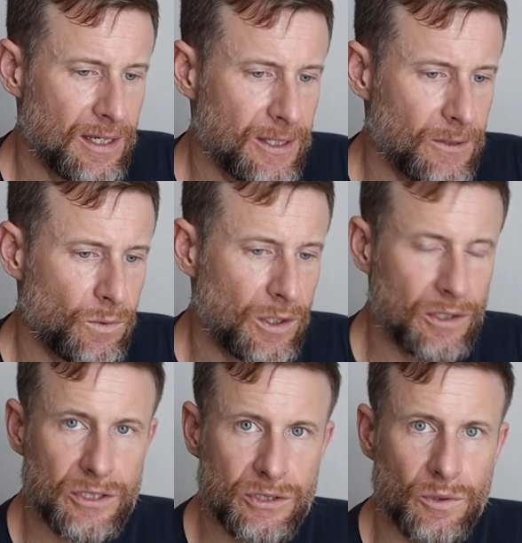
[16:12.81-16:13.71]
one of
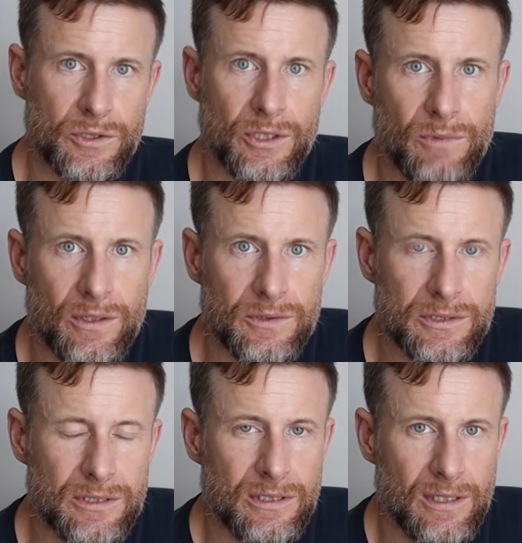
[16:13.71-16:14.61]
the short-term
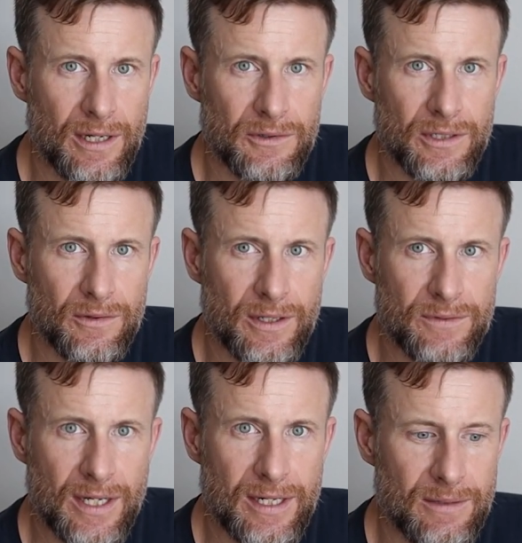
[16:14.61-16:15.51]
rentals out there,
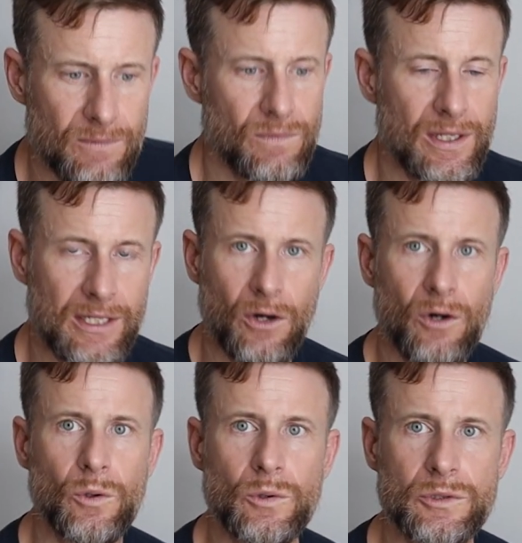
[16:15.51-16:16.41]
they've got a
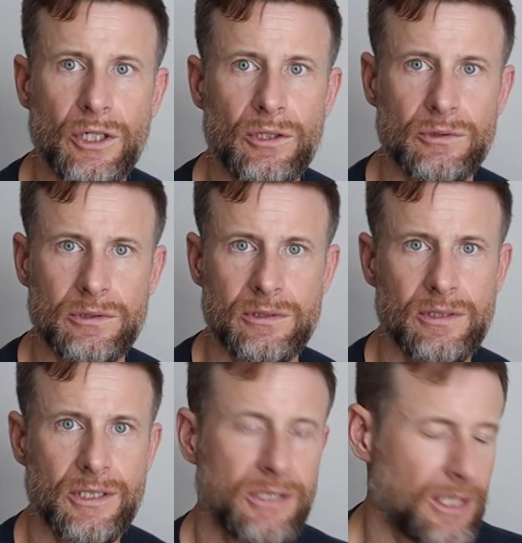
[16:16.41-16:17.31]
whole turtle
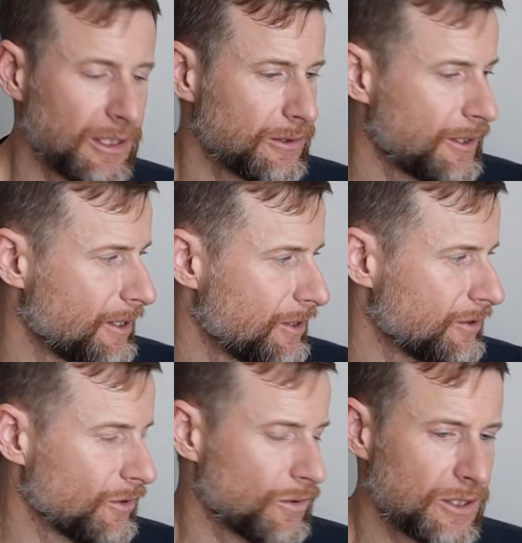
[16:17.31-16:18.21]
shell.
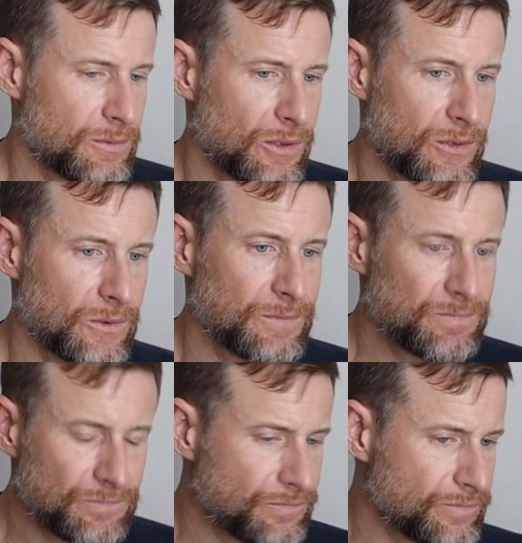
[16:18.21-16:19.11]
So that's pretty cool.
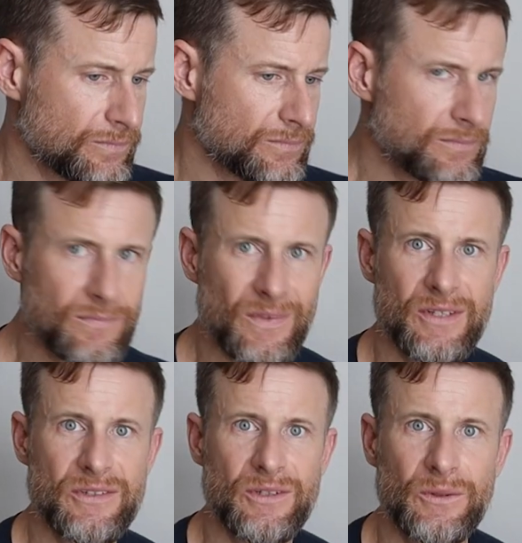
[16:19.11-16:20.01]

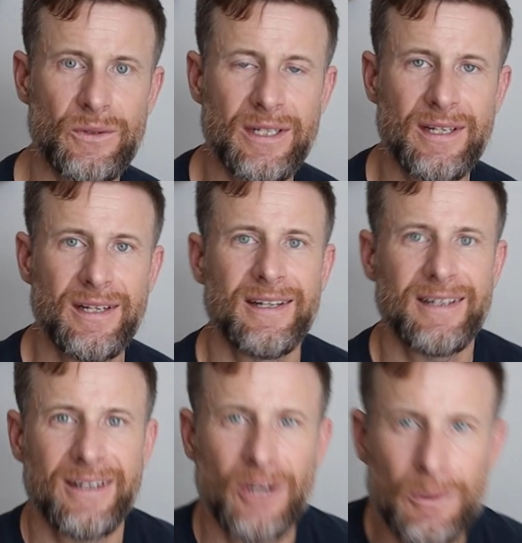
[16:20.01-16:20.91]
So
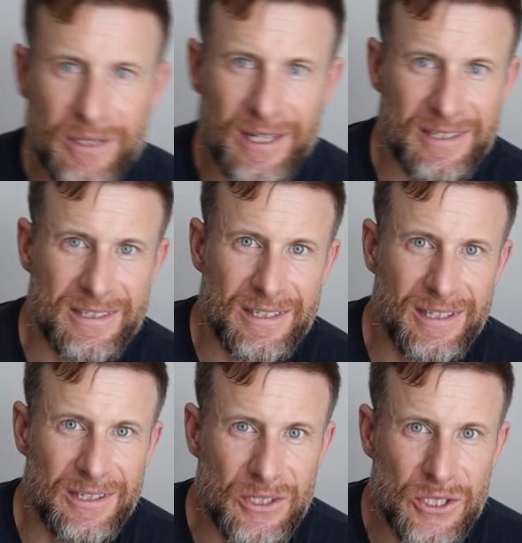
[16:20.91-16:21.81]
hope you guys
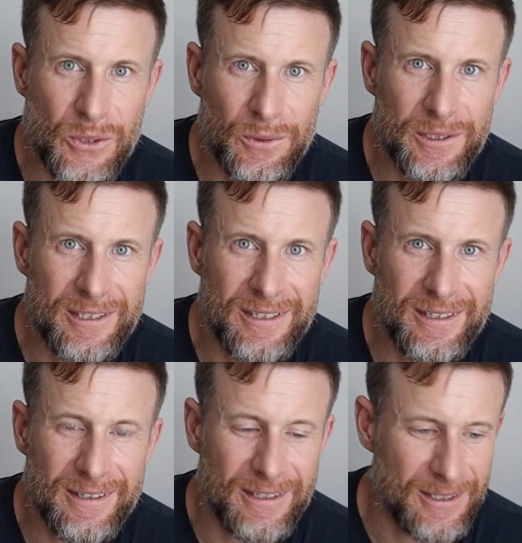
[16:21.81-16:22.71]
enjoyed
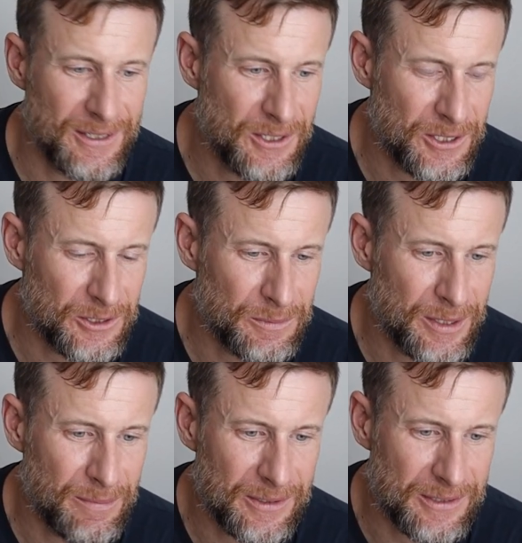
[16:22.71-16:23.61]
hearing a little
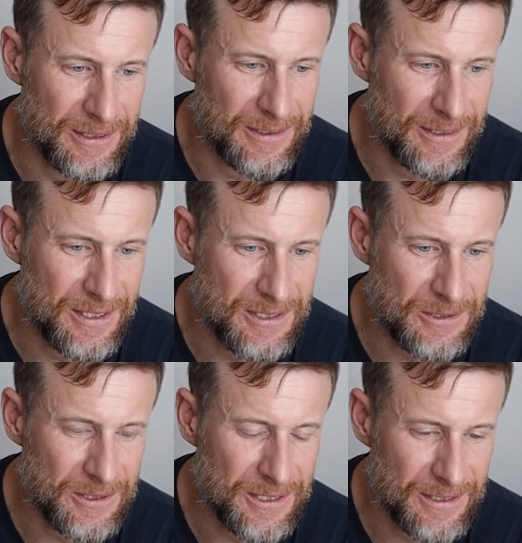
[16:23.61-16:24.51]
bit about the
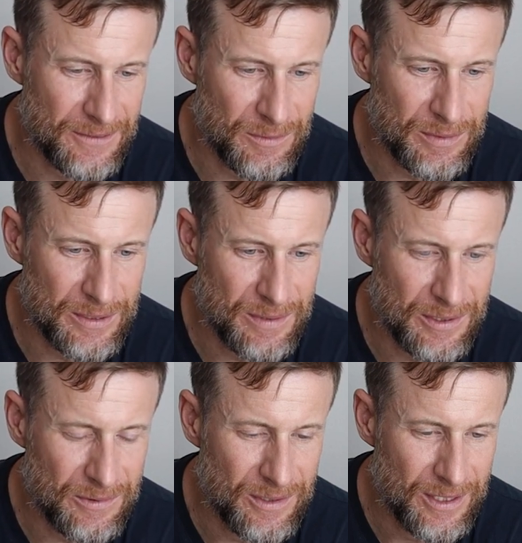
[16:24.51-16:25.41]
history of the Big
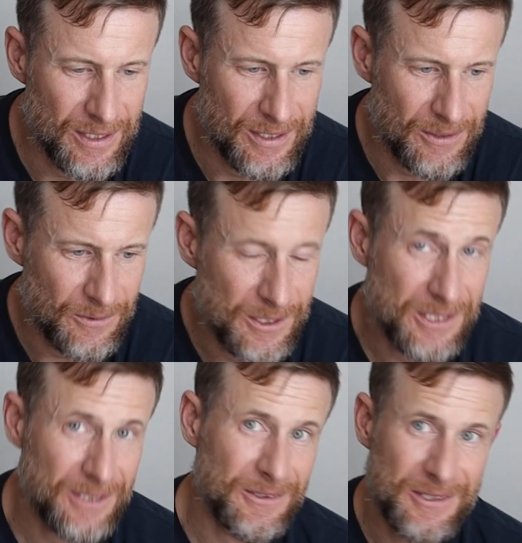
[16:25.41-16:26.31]
Bend
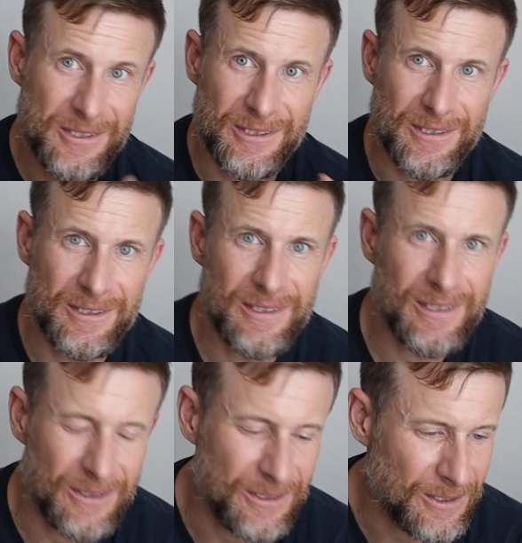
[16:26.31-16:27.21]
region, at least
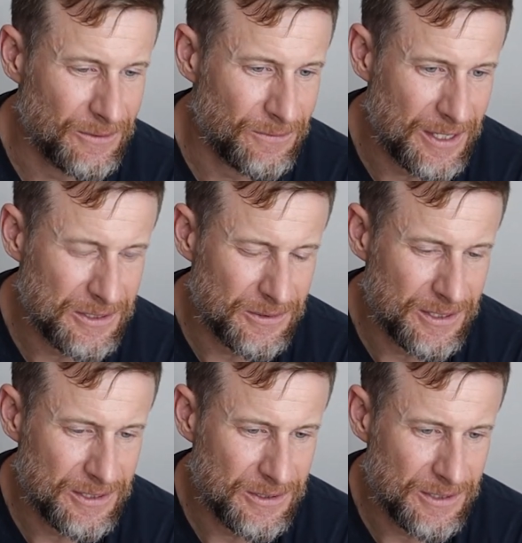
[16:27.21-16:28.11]
the fossil
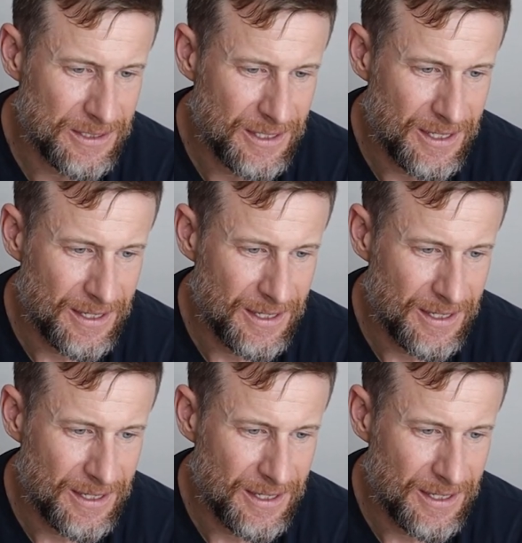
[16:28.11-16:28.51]
history.